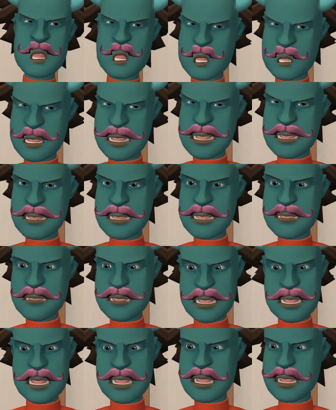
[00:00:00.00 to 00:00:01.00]
lose their
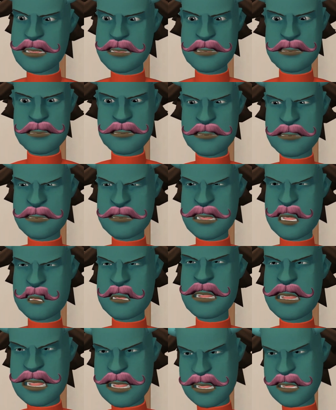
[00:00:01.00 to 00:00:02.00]
salvation. You
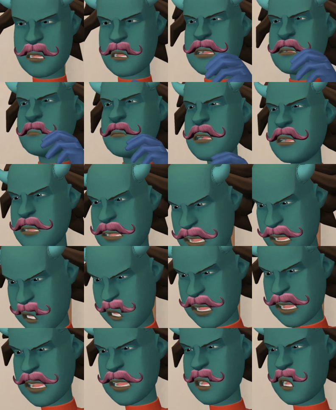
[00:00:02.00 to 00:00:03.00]
must show no mercy
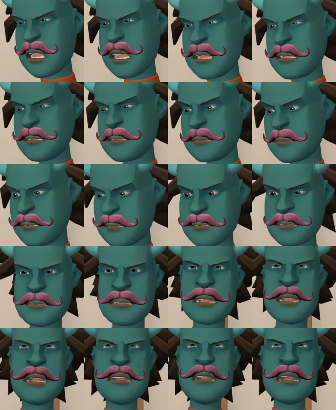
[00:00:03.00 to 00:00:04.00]
to anyone.
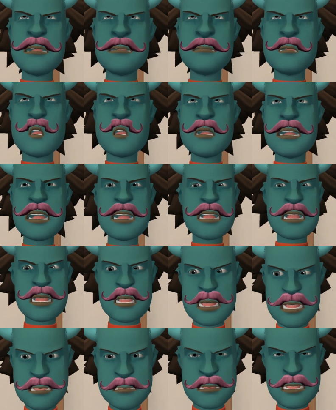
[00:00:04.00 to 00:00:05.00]
I have deposited
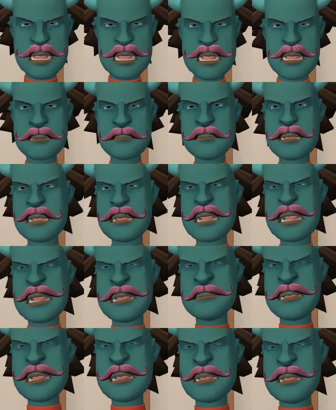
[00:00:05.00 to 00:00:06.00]
30 million
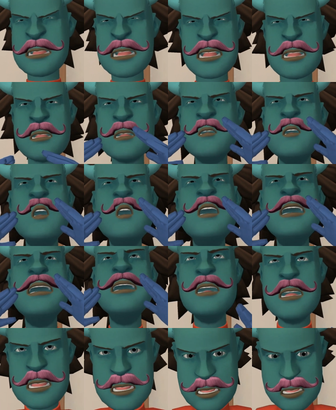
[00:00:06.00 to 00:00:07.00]
poisonous mosquitoes on
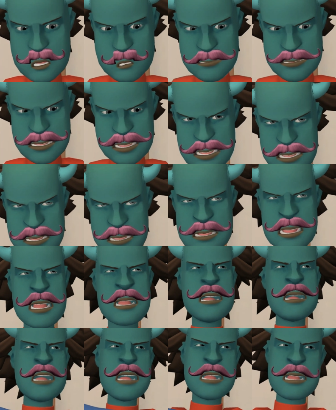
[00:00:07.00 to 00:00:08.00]
the earth to bite and
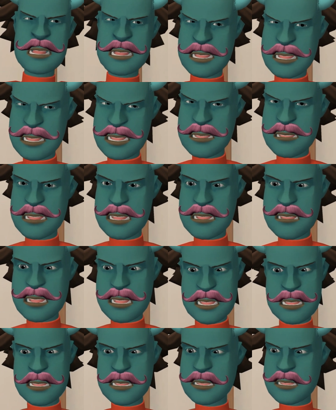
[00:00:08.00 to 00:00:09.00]
release diseases of
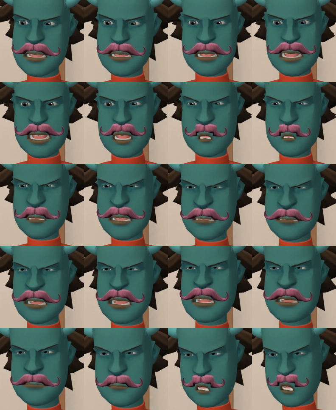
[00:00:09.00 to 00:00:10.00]
different kinds into
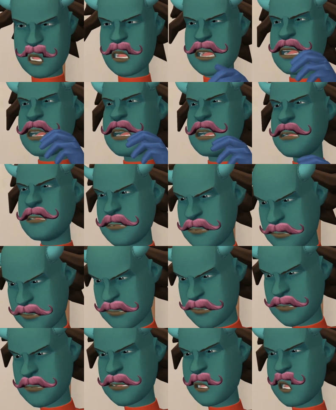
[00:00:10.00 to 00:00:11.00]
people's bodies.
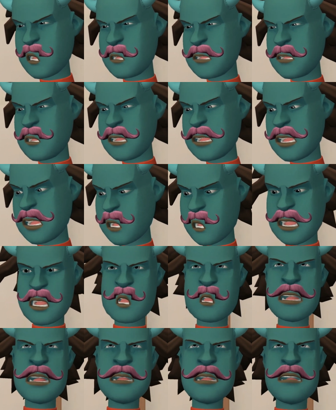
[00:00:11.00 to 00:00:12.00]
Also, there are
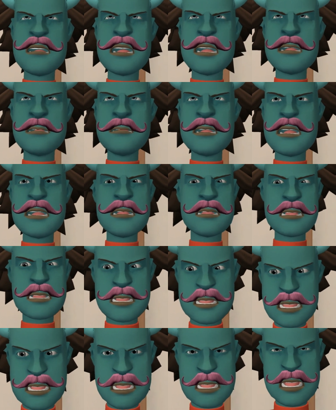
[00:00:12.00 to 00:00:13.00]
thousands of demons
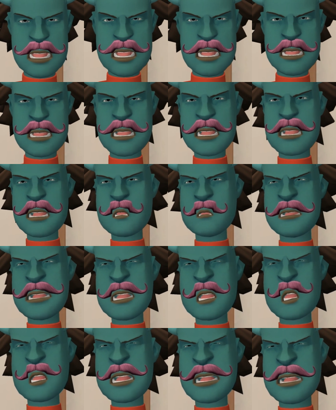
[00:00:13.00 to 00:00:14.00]
hanging in the air to
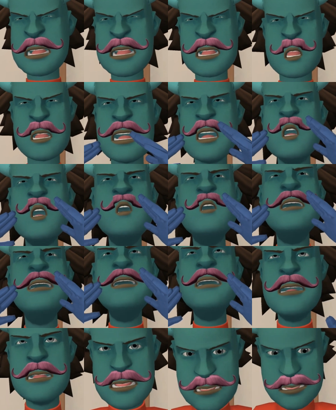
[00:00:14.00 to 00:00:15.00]
pollute the air with all
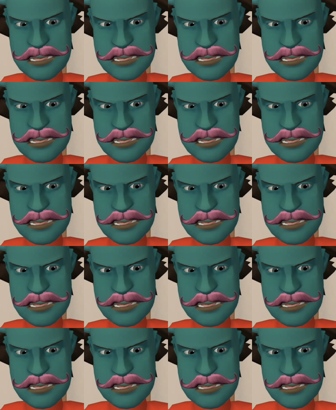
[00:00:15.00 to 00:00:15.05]
kinds